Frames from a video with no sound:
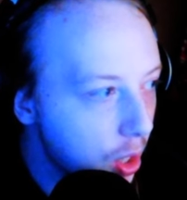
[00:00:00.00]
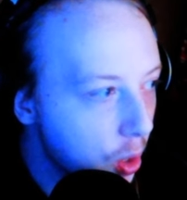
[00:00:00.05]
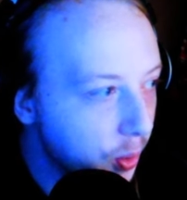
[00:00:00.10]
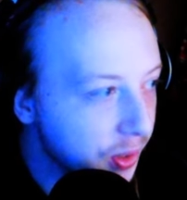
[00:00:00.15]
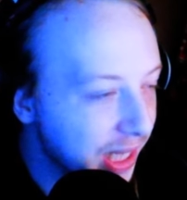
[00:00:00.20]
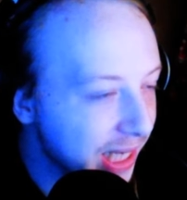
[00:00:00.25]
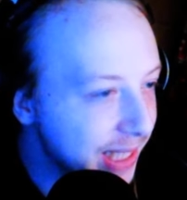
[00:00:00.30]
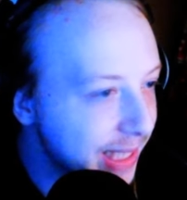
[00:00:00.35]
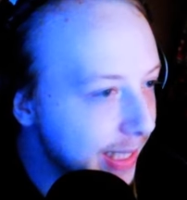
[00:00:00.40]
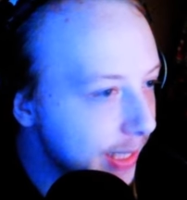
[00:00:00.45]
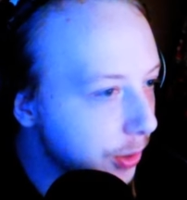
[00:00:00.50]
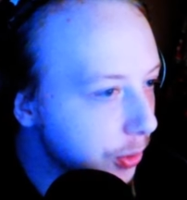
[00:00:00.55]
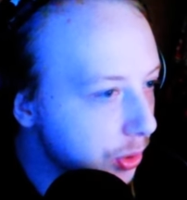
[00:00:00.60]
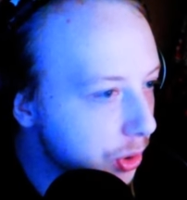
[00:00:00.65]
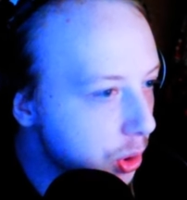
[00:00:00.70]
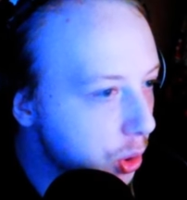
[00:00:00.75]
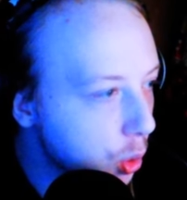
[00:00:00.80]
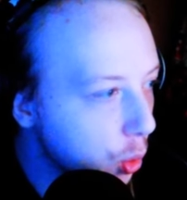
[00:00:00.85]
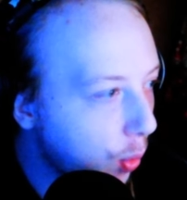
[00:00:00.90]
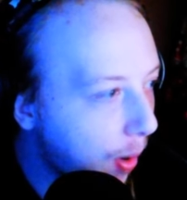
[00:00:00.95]
With a tier
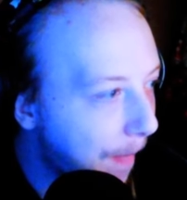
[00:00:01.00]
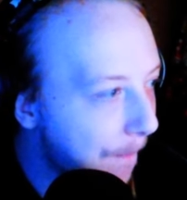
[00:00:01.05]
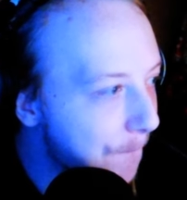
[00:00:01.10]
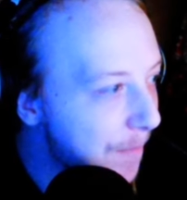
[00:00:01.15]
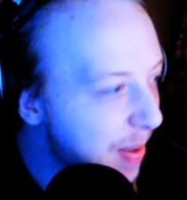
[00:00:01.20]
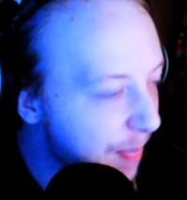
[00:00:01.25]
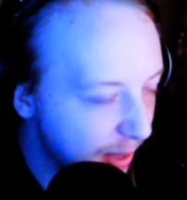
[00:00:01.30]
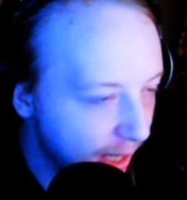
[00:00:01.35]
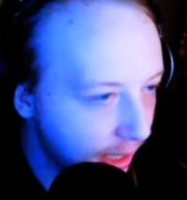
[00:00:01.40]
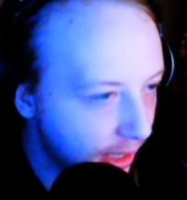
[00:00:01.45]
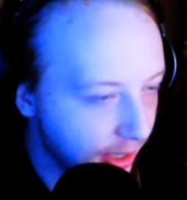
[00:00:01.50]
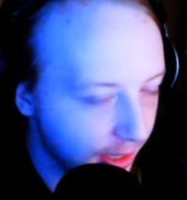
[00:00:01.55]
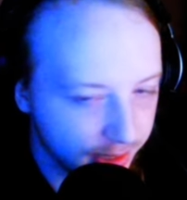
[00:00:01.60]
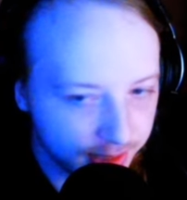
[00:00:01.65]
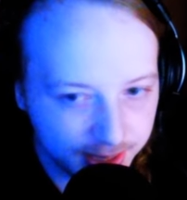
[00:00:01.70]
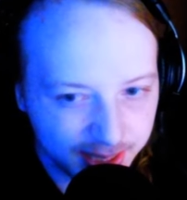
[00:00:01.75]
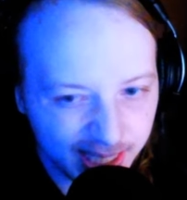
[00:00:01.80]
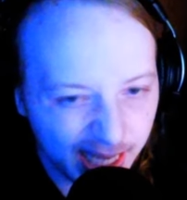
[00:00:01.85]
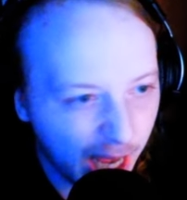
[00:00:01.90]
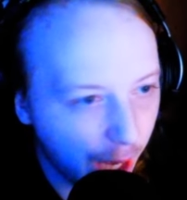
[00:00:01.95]
2 mimic.
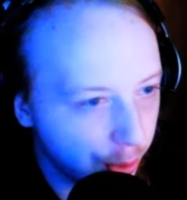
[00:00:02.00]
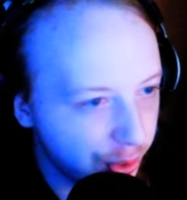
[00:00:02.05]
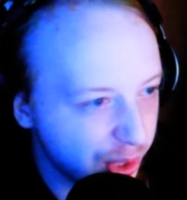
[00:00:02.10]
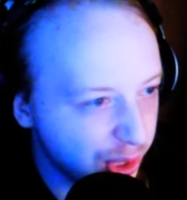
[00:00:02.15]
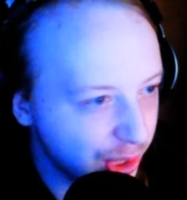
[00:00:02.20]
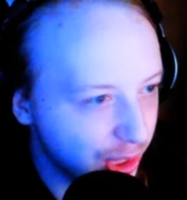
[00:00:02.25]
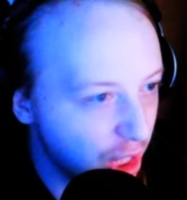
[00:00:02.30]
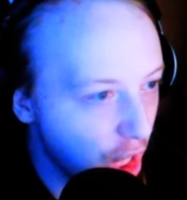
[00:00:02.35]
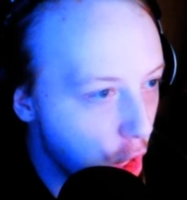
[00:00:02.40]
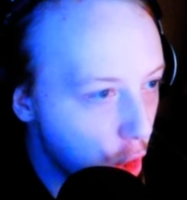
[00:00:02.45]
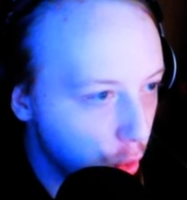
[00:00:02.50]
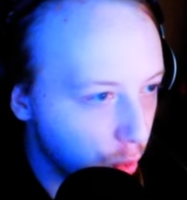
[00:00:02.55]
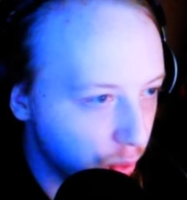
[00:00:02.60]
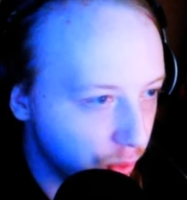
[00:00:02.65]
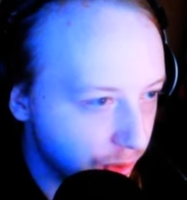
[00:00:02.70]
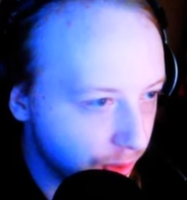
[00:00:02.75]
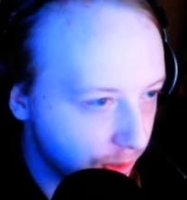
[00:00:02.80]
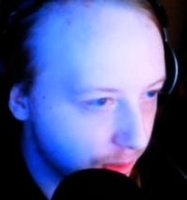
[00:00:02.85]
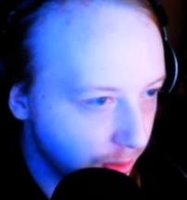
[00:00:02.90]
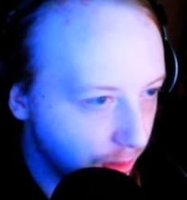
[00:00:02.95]
Let's see how this
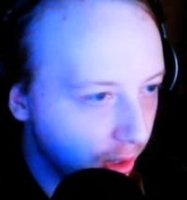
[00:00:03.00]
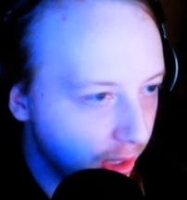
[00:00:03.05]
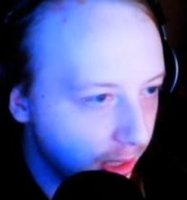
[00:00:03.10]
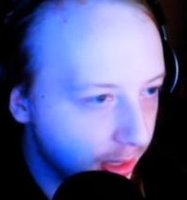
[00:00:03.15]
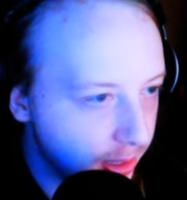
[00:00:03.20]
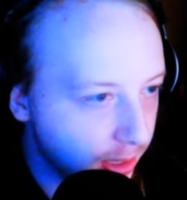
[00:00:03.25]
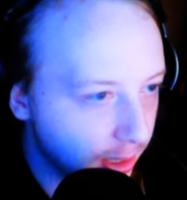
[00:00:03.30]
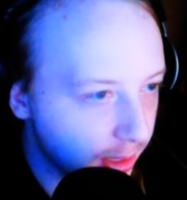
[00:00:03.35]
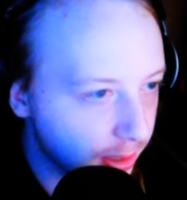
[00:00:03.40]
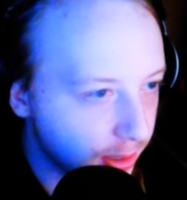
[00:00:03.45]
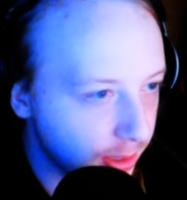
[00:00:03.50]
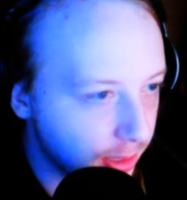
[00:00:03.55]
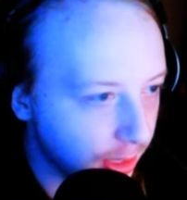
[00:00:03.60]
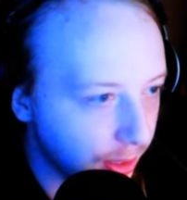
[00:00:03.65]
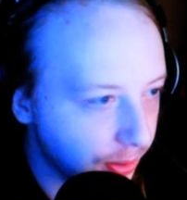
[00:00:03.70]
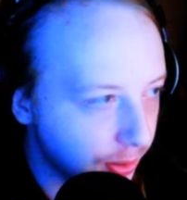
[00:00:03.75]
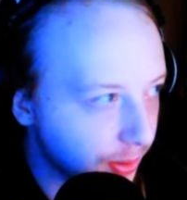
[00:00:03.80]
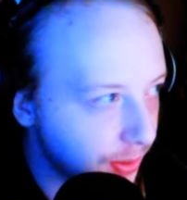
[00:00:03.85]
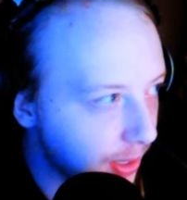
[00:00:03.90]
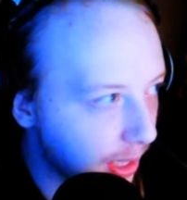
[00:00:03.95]
goes. I'm really excited to see
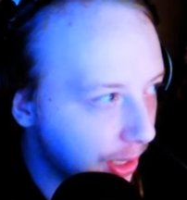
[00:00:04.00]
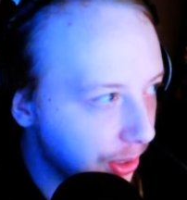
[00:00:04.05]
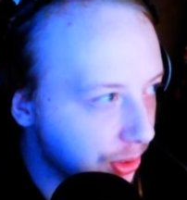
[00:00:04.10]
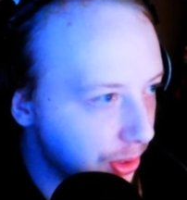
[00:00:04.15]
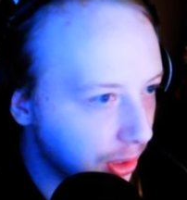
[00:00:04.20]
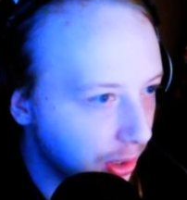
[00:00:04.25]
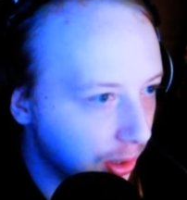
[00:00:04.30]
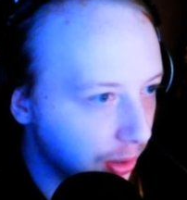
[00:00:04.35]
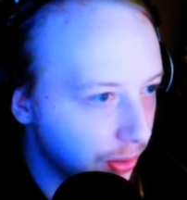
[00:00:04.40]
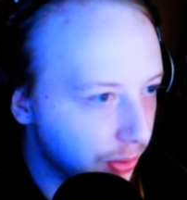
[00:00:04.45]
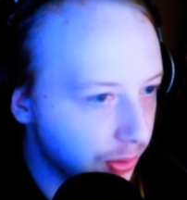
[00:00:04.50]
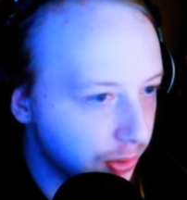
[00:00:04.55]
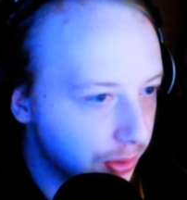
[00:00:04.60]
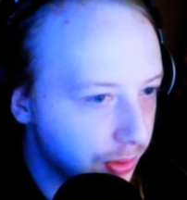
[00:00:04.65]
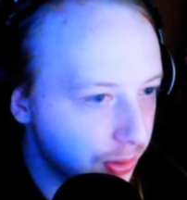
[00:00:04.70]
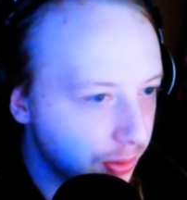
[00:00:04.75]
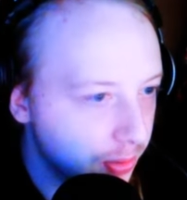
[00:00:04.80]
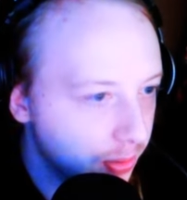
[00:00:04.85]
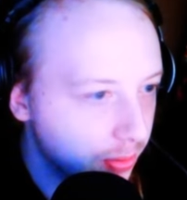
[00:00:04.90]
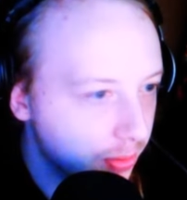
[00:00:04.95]
how this actually
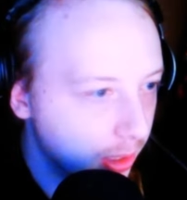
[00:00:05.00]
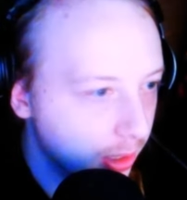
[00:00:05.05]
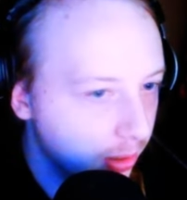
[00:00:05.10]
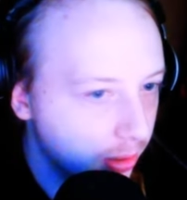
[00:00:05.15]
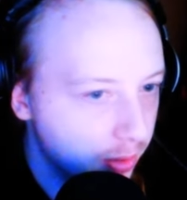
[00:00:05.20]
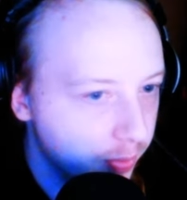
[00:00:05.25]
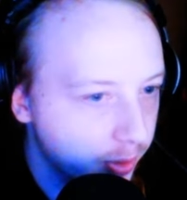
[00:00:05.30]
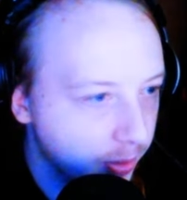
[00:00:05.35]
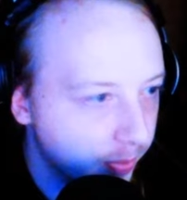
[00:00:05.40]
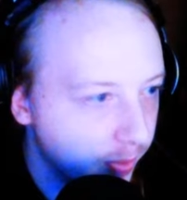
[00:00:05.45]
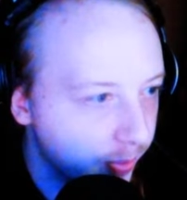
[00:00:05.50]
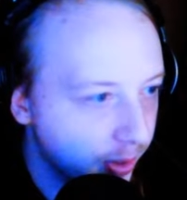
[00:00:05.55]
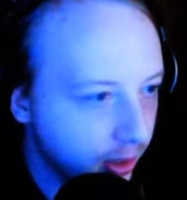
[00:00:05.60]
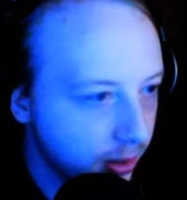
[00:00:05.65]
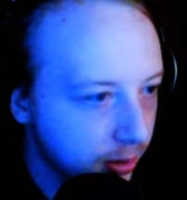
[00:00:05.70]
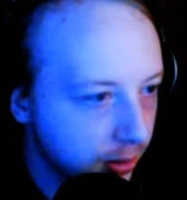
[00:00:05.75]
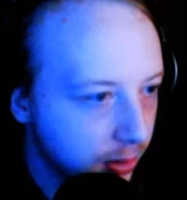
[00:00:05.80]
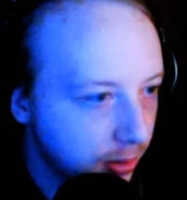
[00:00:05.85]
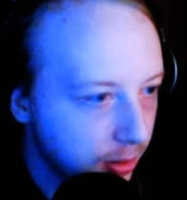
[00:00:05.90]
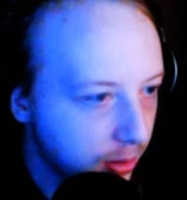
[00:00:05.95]
goes. All right, come here, mimic.